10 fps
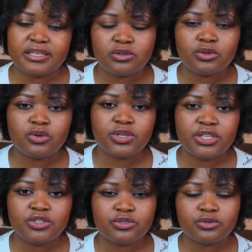So you
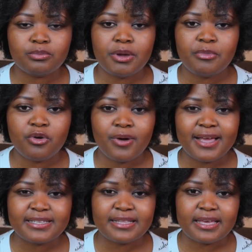need to
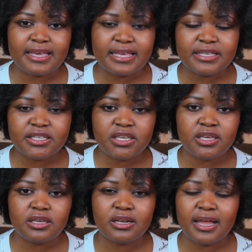memorize the
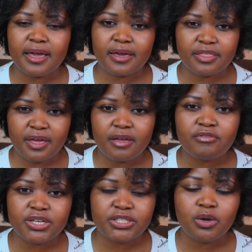easy, like the
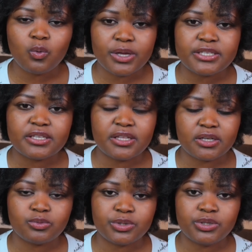everyday words
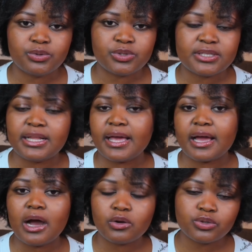that we use,
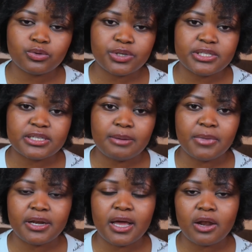like how to greet someone.